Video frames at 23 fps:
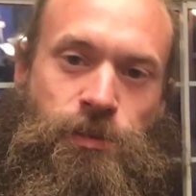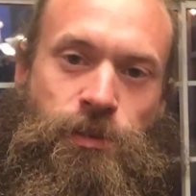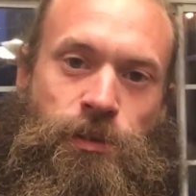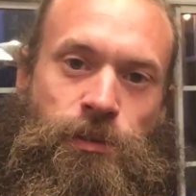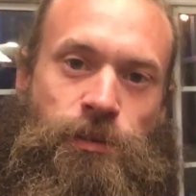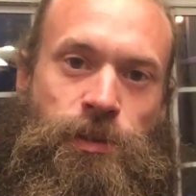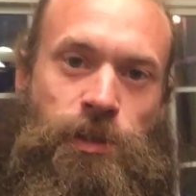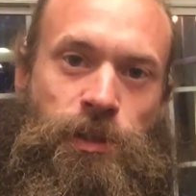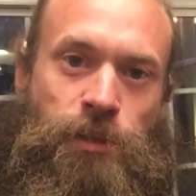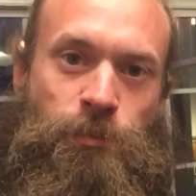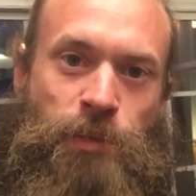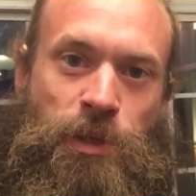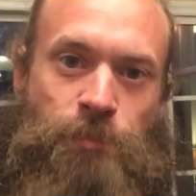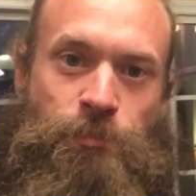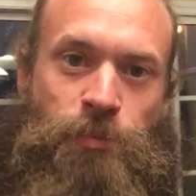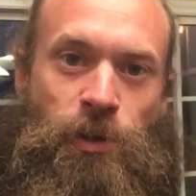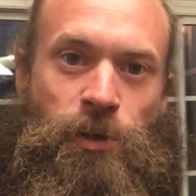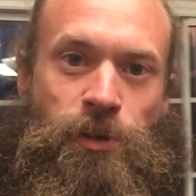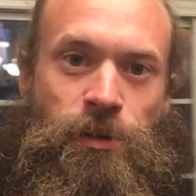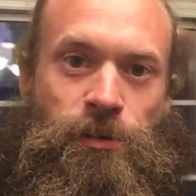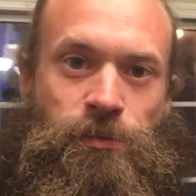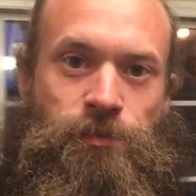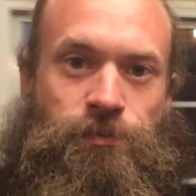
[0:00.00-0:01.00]
a good thing to be a
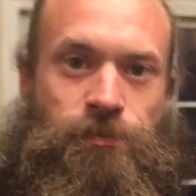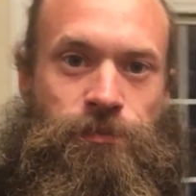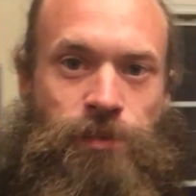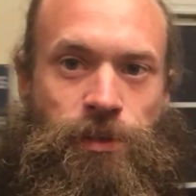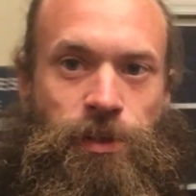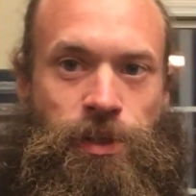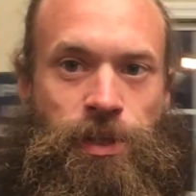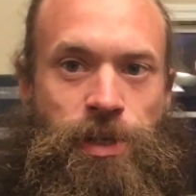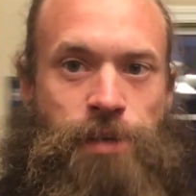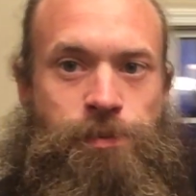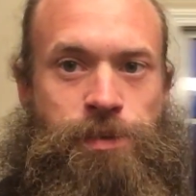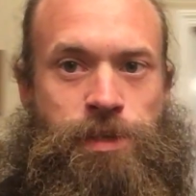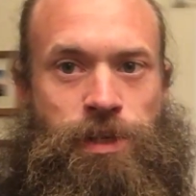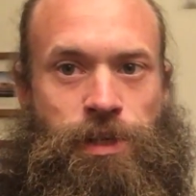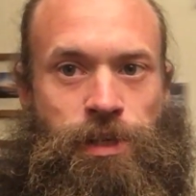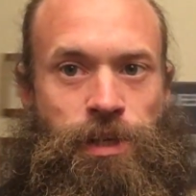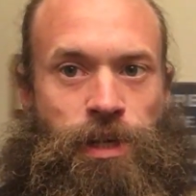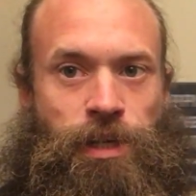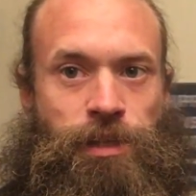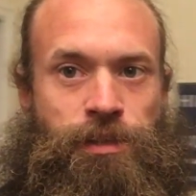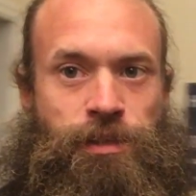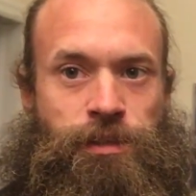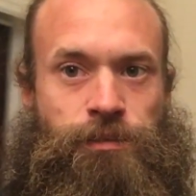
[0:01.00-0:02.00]
part of. It keeps you
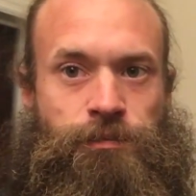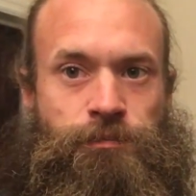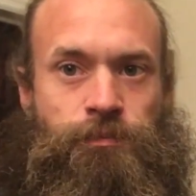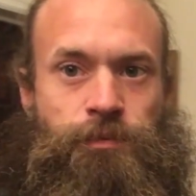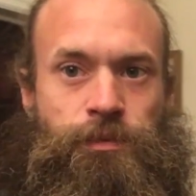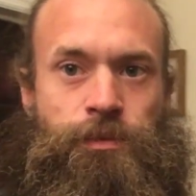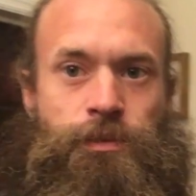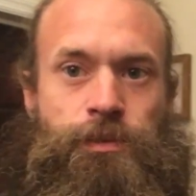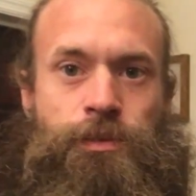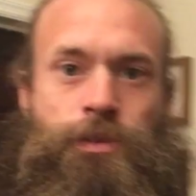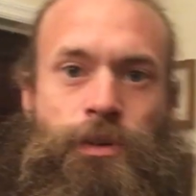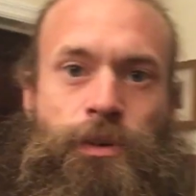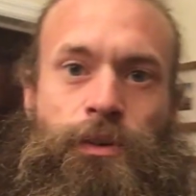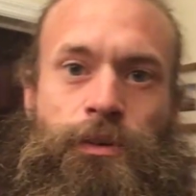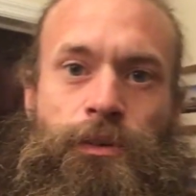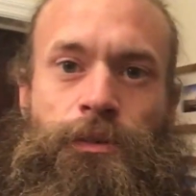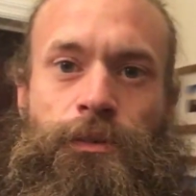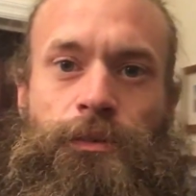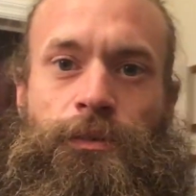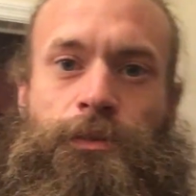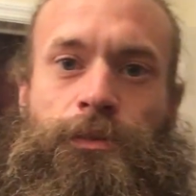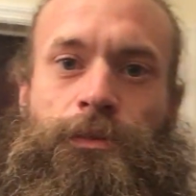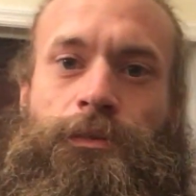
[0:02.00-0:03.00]
connected. So
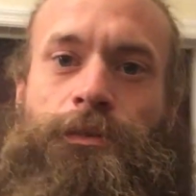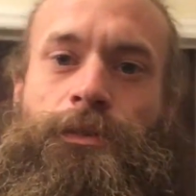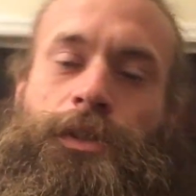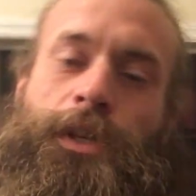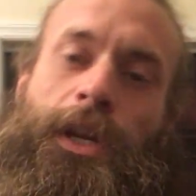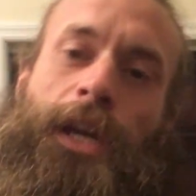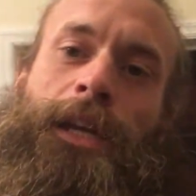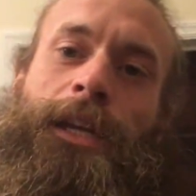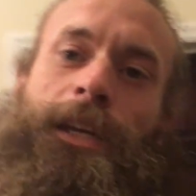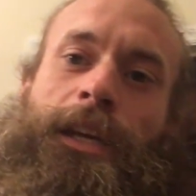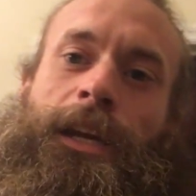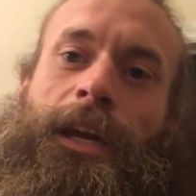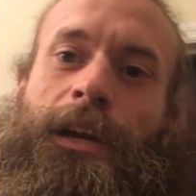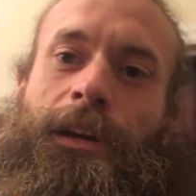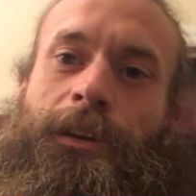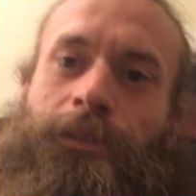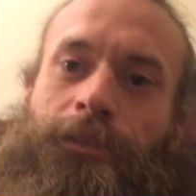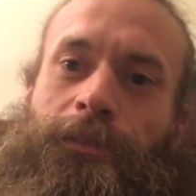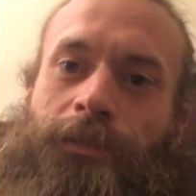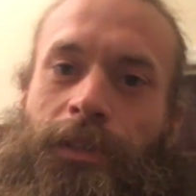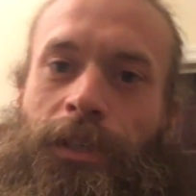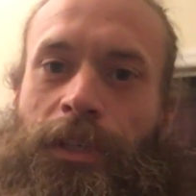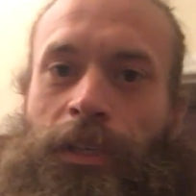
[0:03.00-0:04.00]
check it
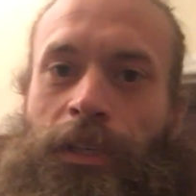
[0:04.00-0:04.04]
out.